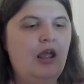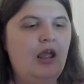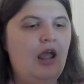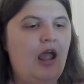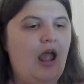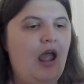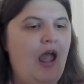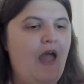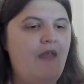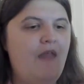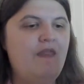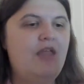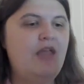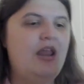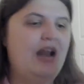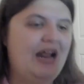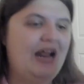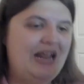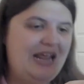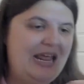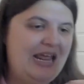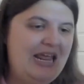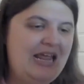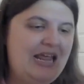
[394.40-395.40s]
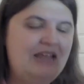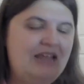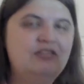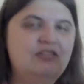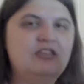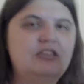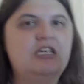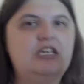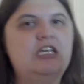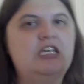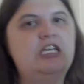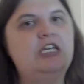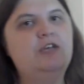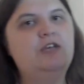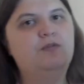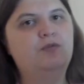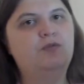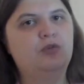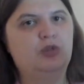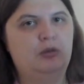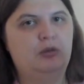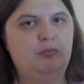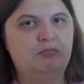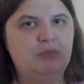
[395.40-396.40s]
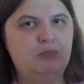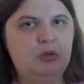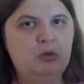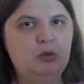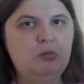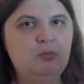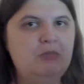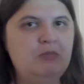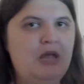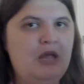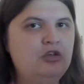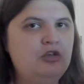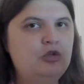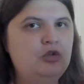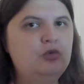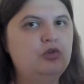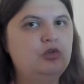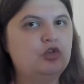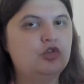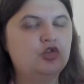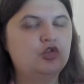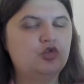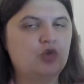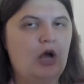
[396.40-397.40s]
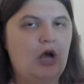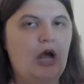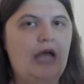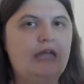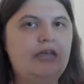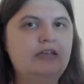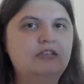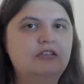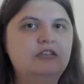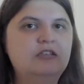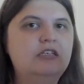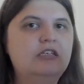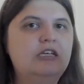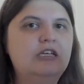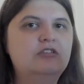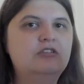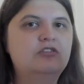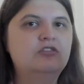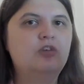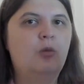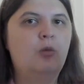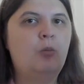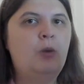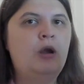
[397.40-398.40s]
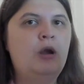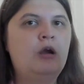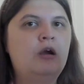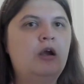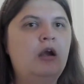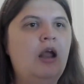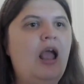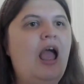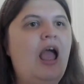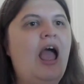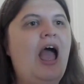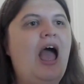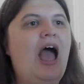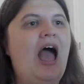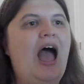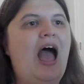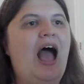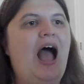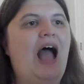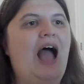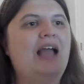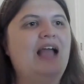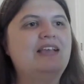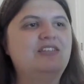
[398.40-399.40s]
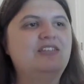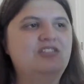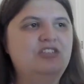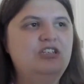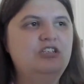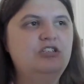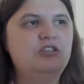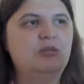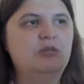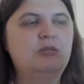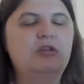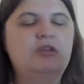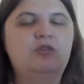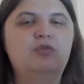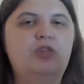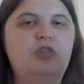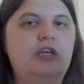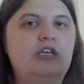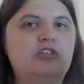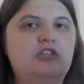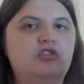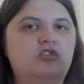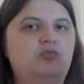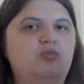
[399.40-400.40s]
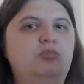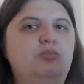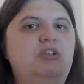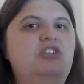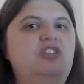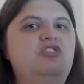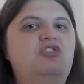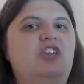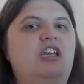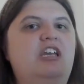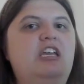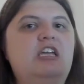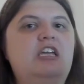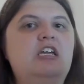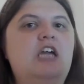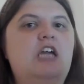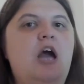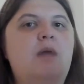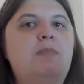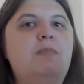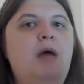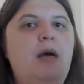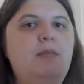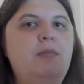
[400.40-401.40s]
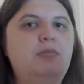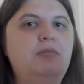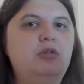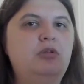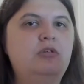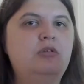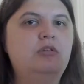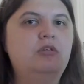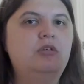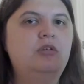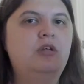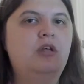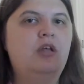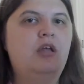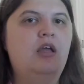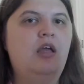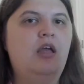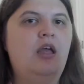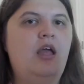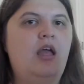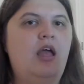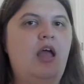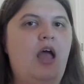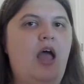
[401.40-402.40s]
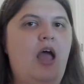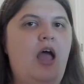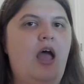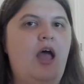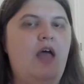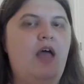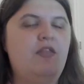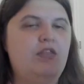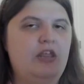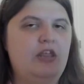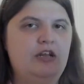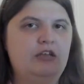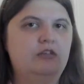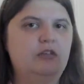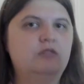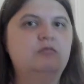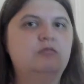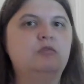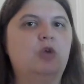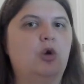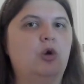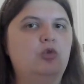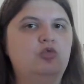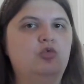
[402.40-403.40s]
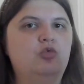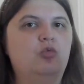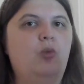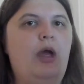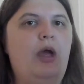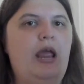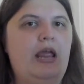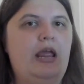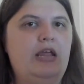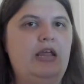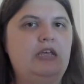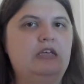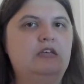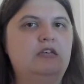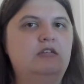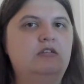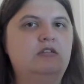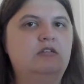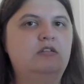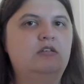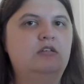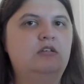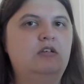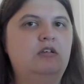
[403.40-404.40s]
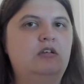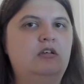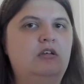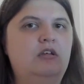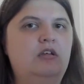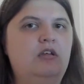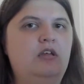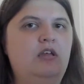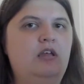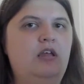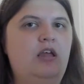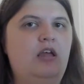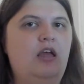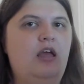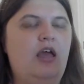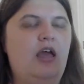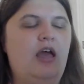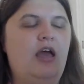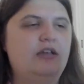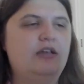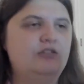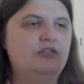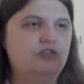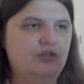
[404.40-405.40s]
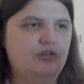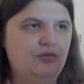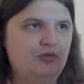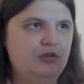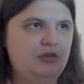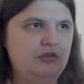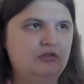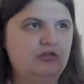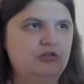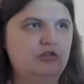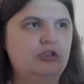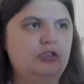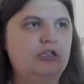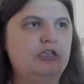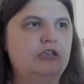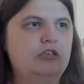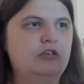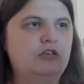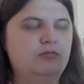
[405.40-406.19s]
and then I hit the key for the boot menu to try to get somewhere, I see something for like a split second come up, and then it goes away as if it's like,